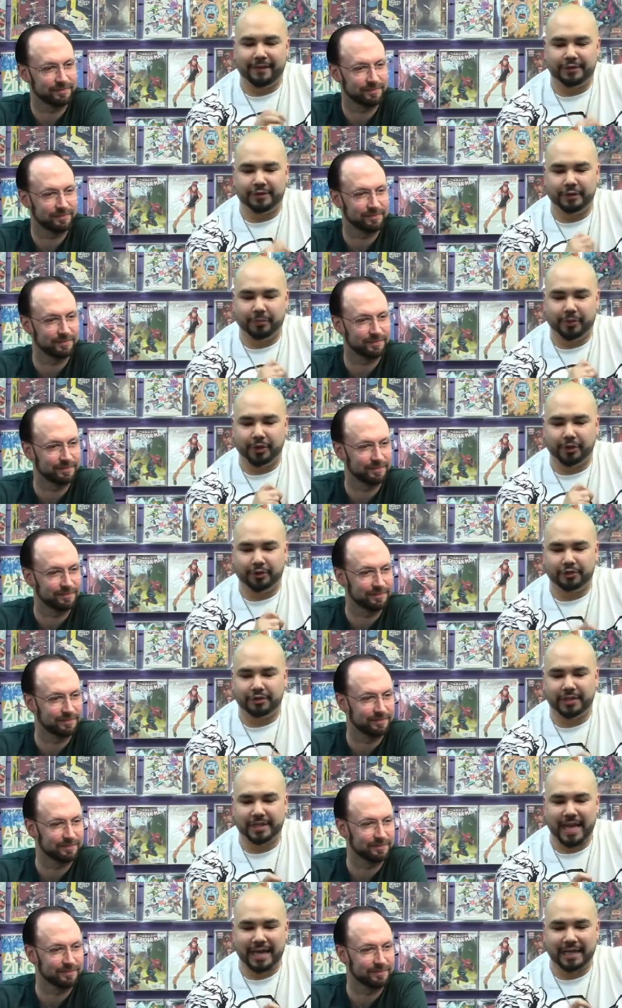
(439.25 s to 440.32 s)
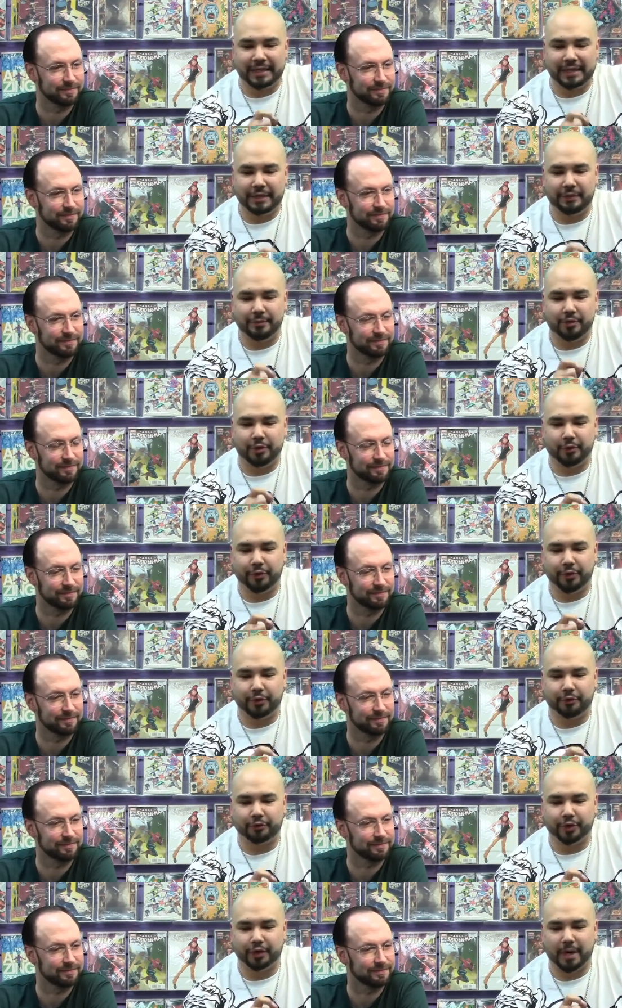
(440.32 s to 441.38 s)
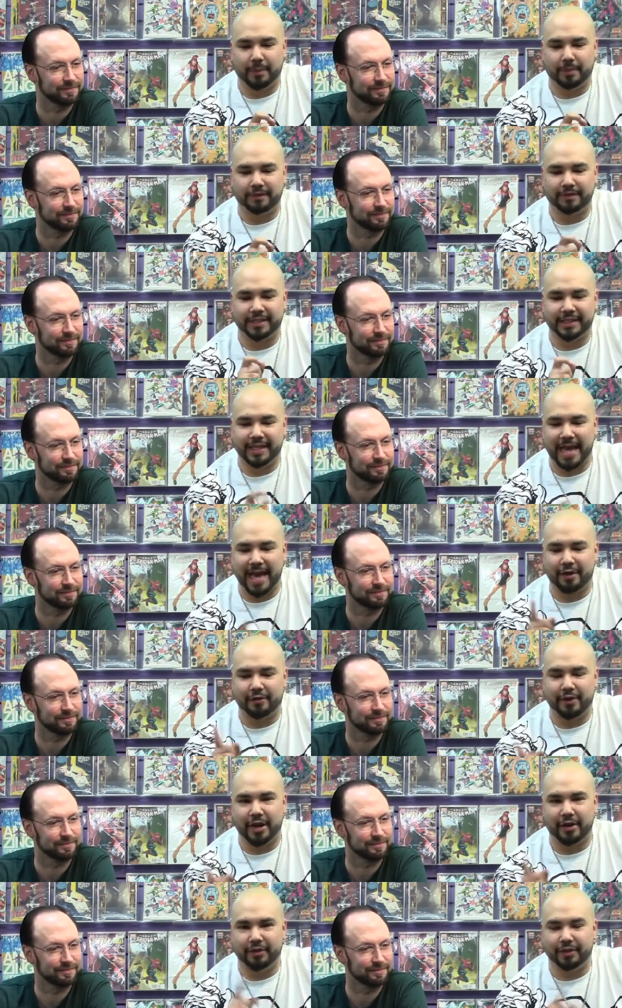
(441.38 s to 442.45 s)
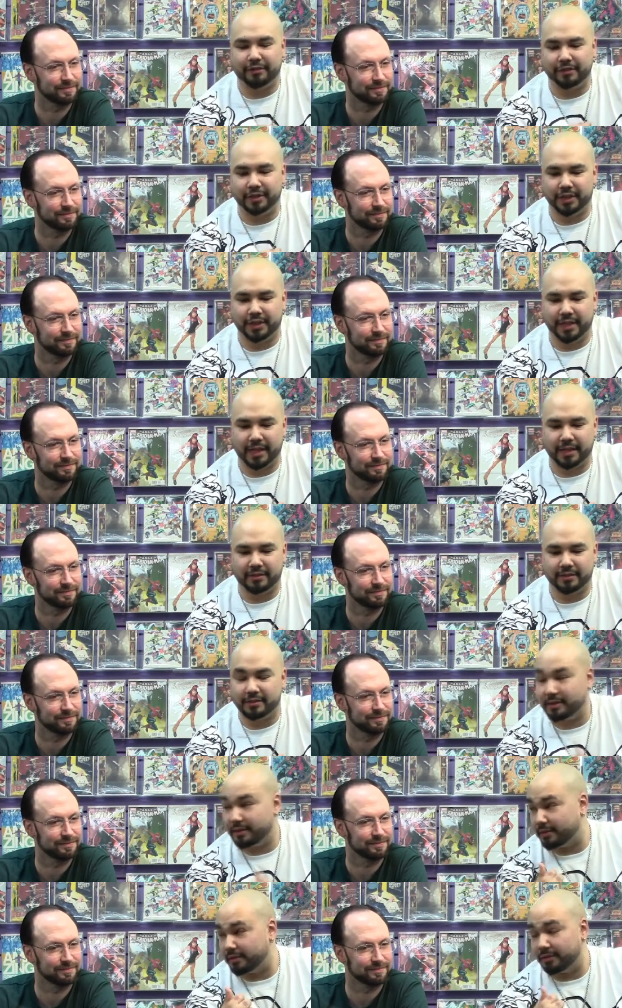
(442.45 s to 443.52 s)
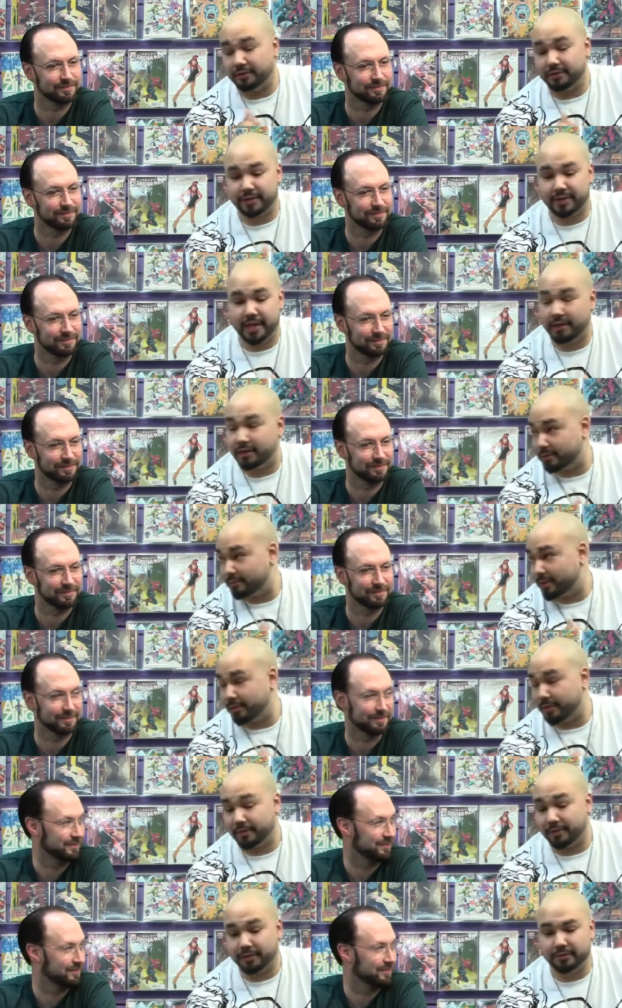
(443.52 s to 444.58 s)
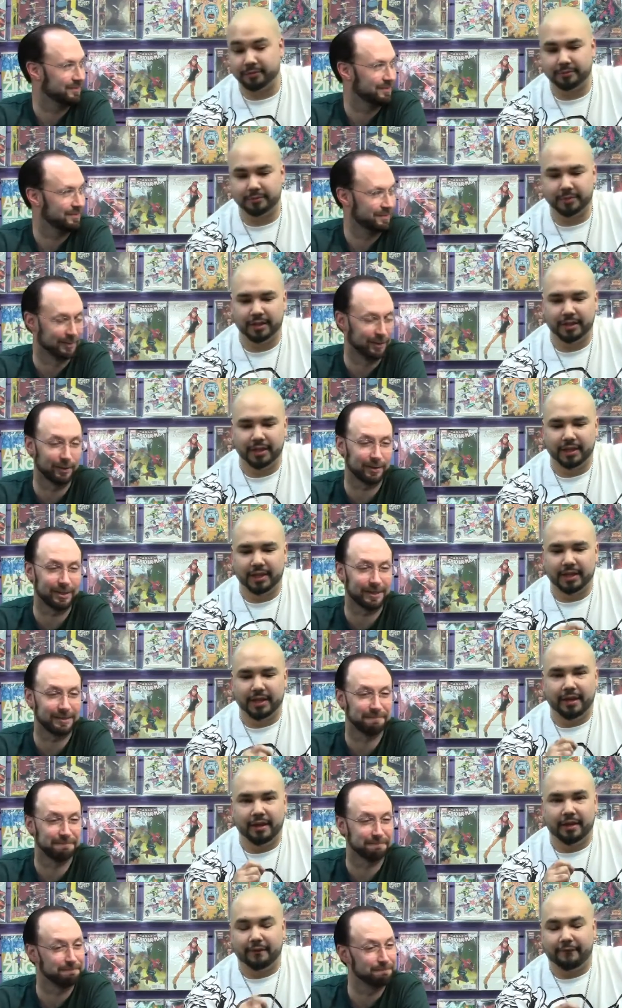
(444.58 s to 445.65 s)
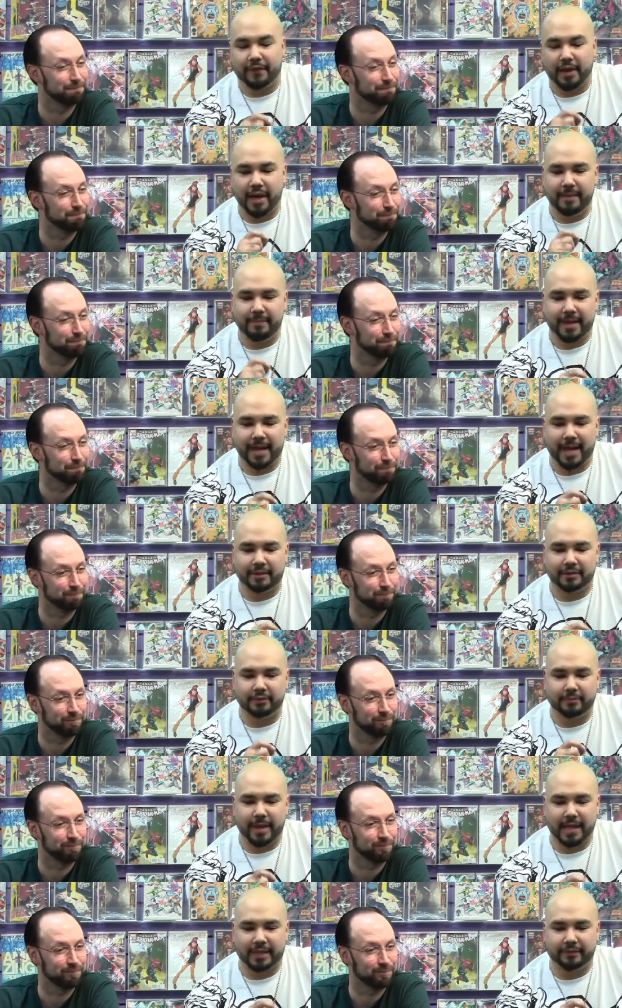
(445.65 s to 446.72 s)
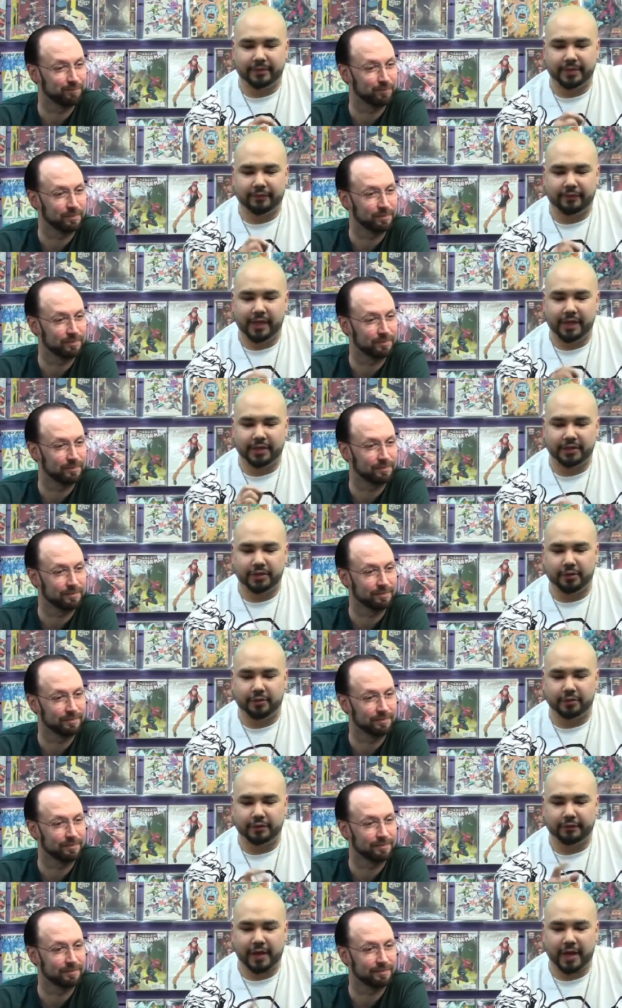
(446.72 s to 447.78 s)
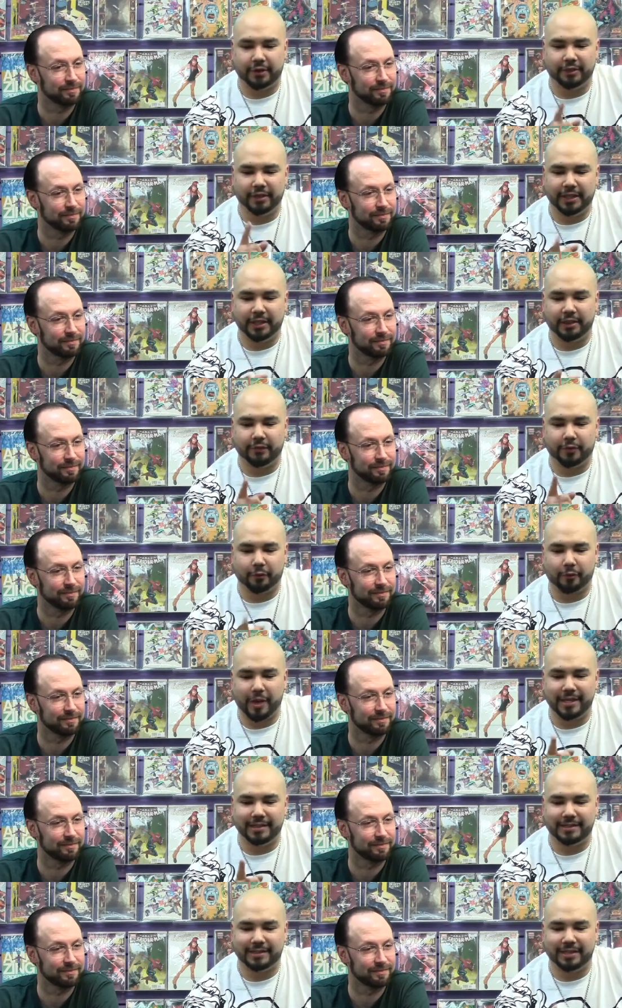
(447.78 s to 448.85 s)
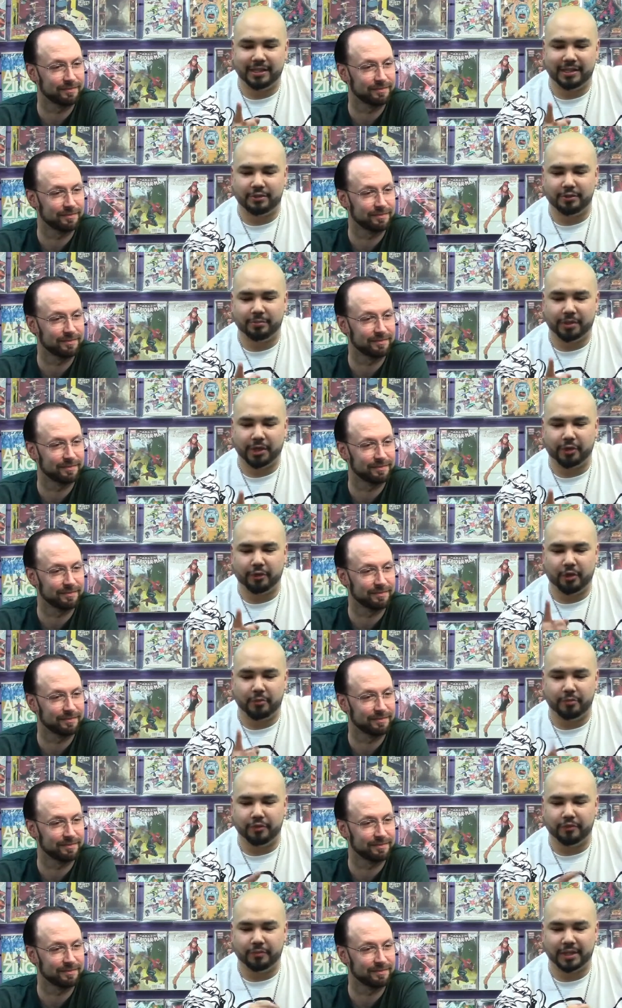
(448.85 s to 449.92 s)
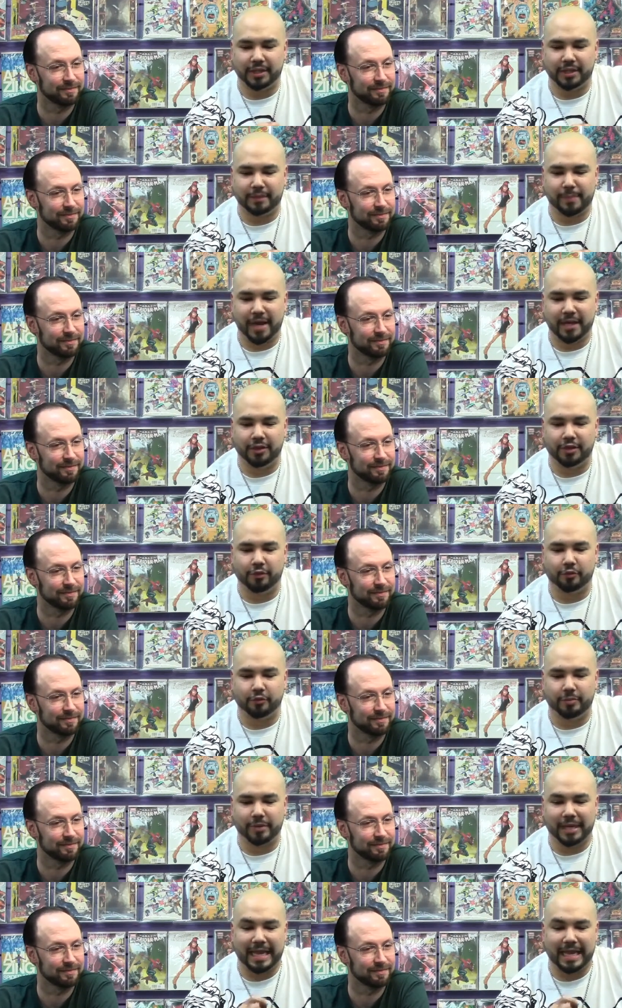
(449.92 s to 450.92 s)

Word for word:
Speaker 1: superhero just got a little more real for a couple of Seattle-area vigilantes. There you go. They're in Seattle. That's why you haven't heard of them.
Speaker 2: Okay.
Speaker 1: Famed costume activist Phoenix Jones, founder and leader of the Rain City Superhero Movement, disbanded the group in